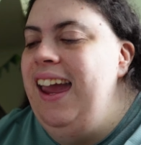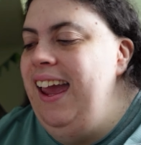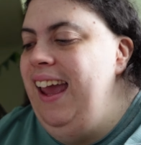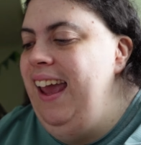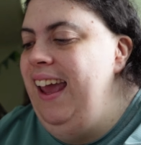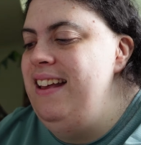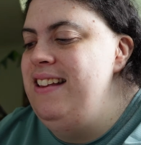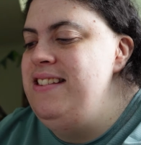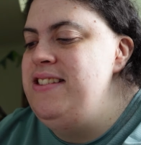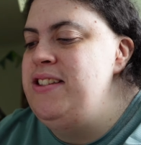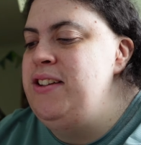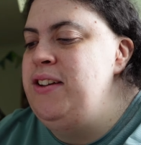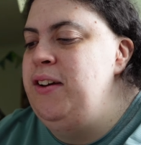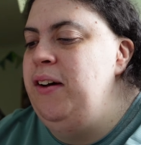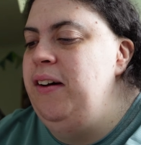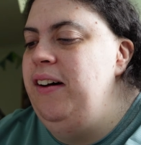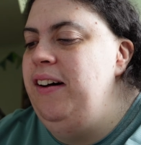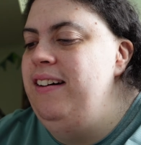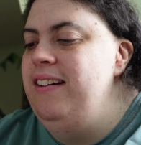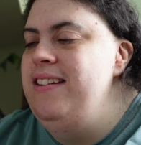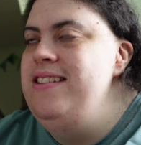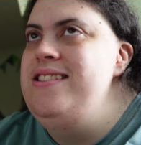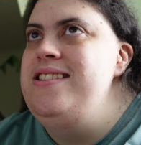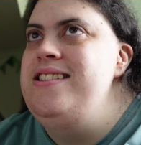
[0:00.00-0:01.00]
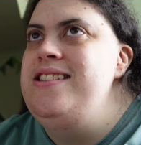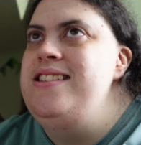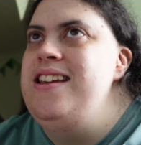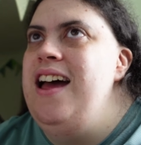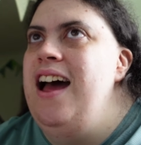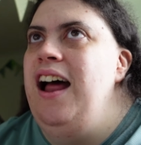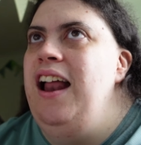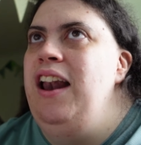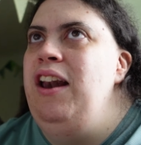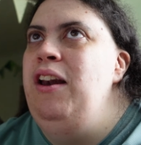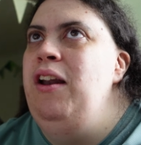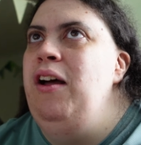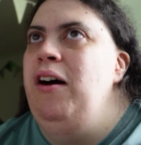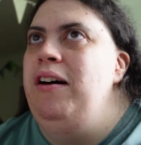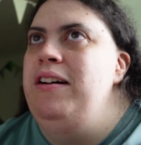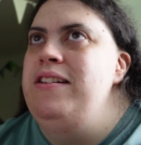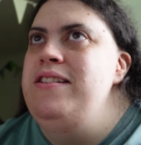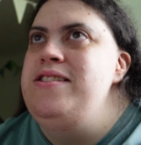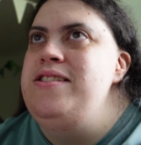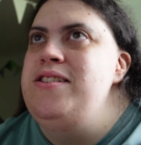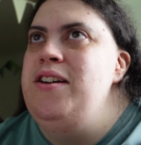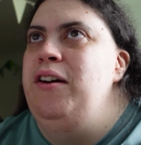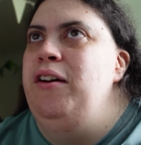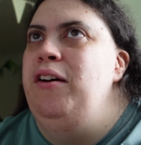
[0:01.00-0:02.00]
it's got a
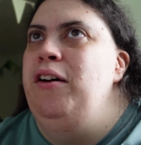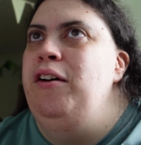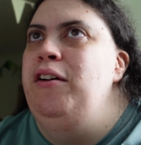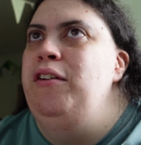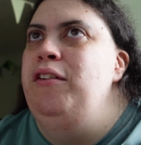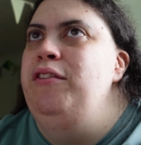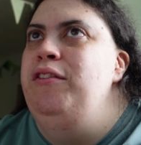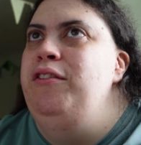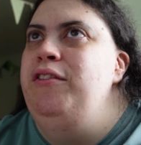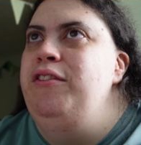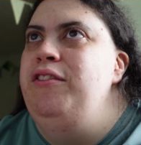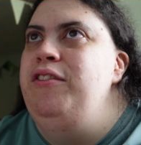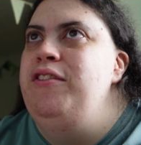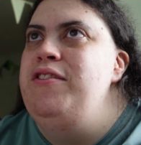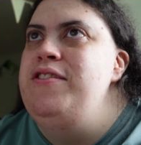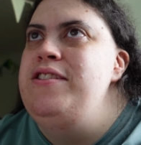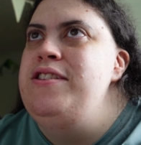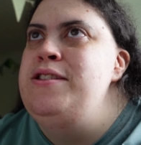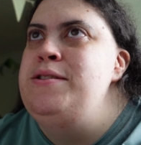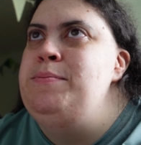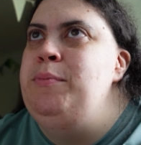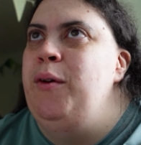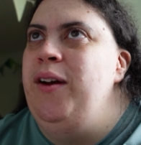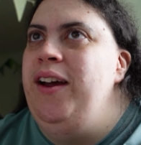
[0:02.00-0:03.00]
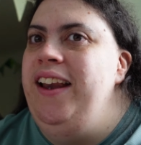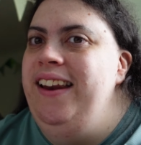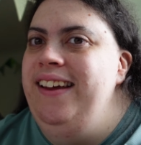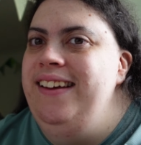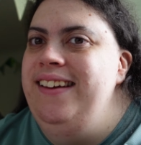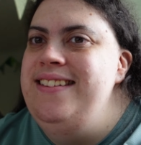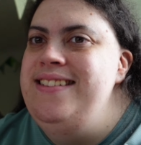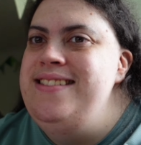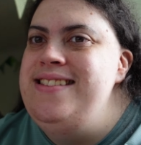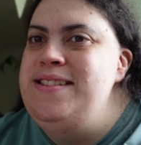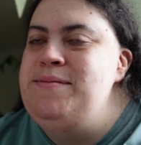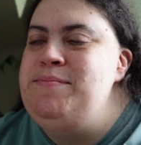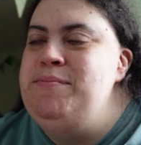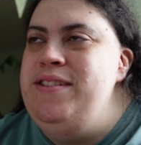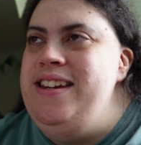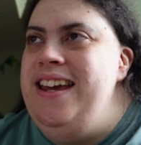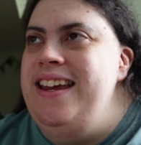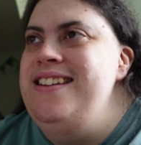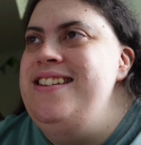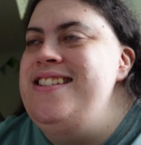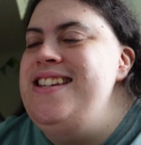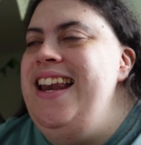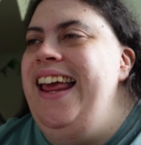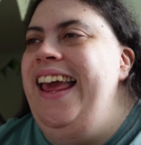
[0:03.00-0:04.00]
lot of spoilers,
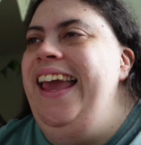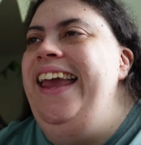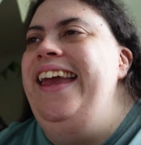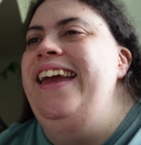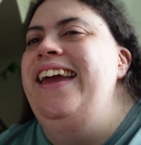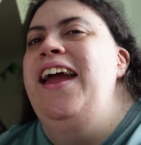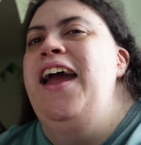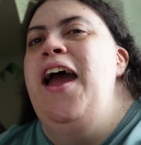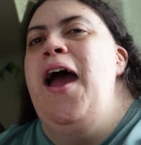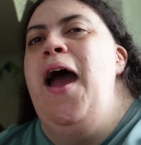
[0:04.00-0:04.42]
potentially.